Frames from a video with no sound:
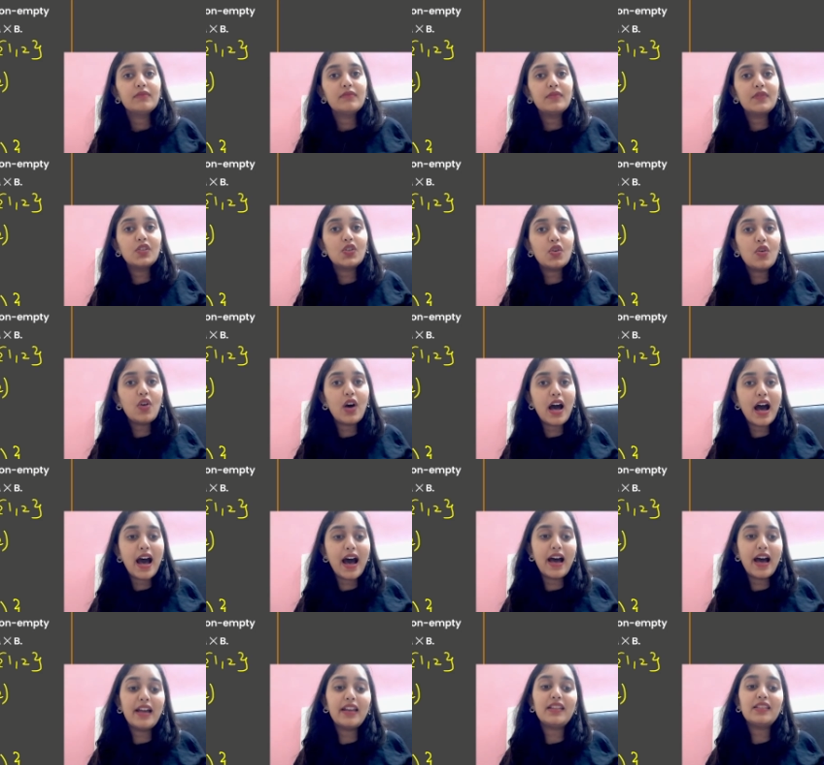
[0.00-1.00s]
So
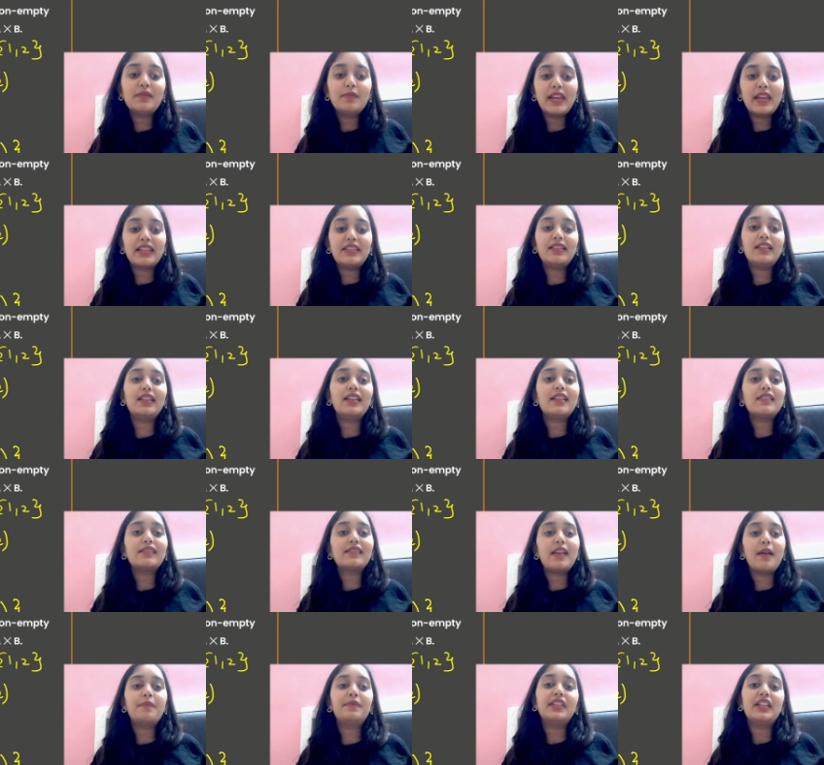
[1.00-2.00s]
R is basically a
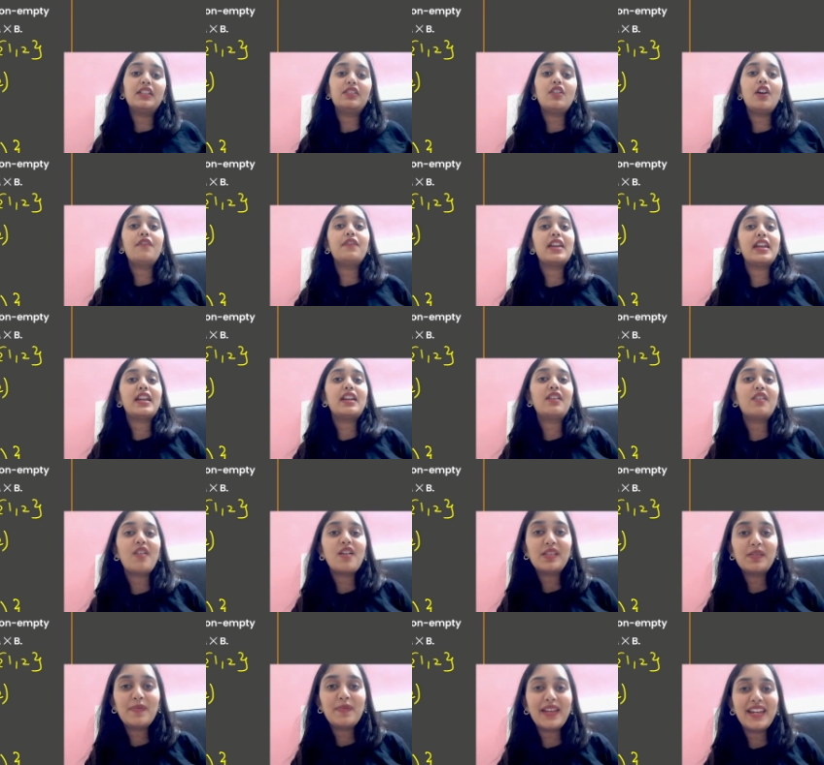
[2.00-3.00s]
subset of A
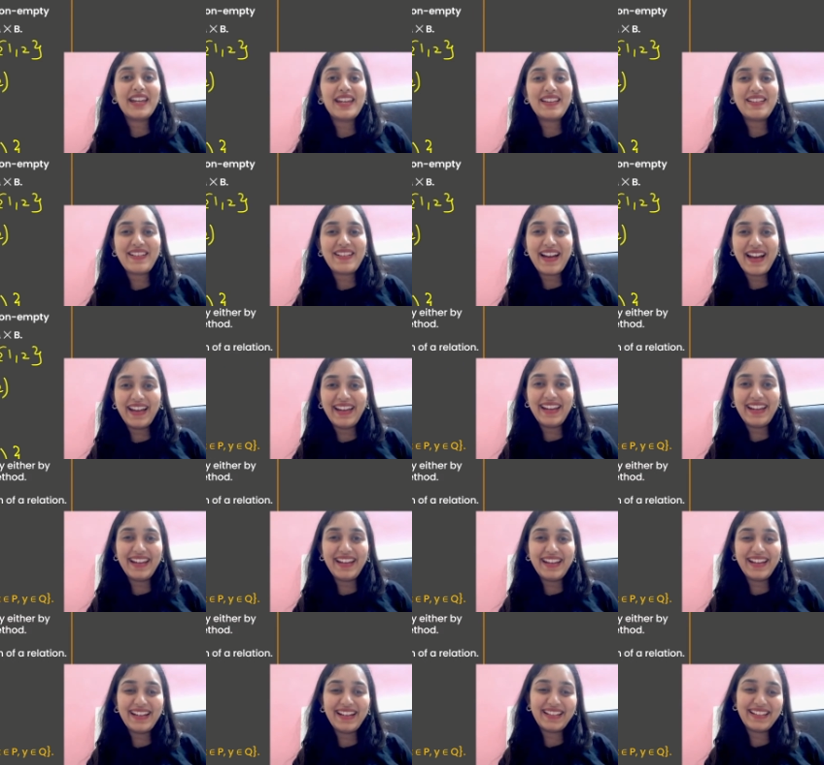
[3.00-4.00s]
cross B,
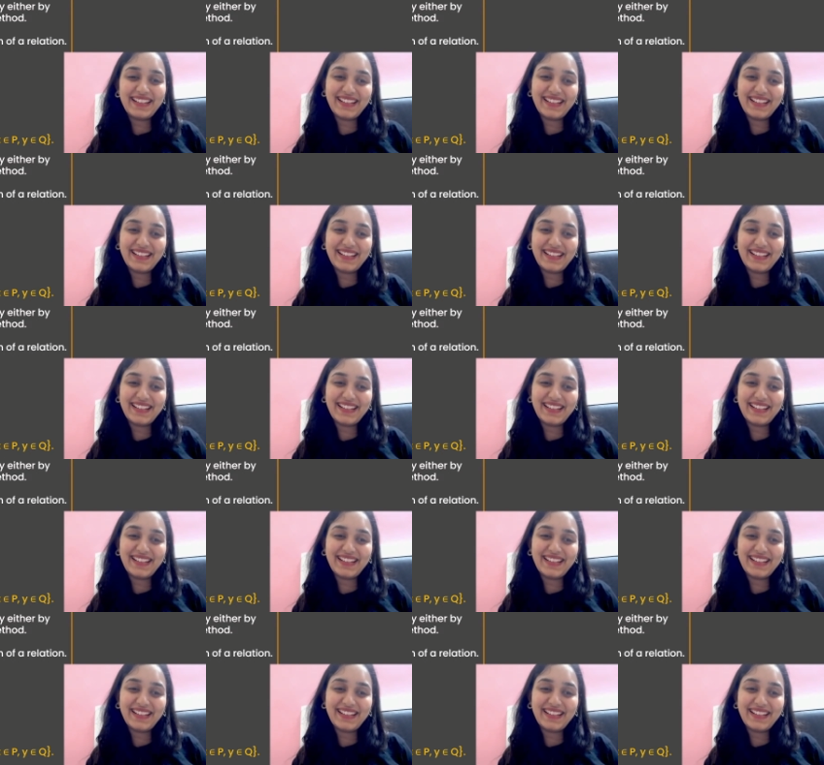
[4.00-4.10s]
right?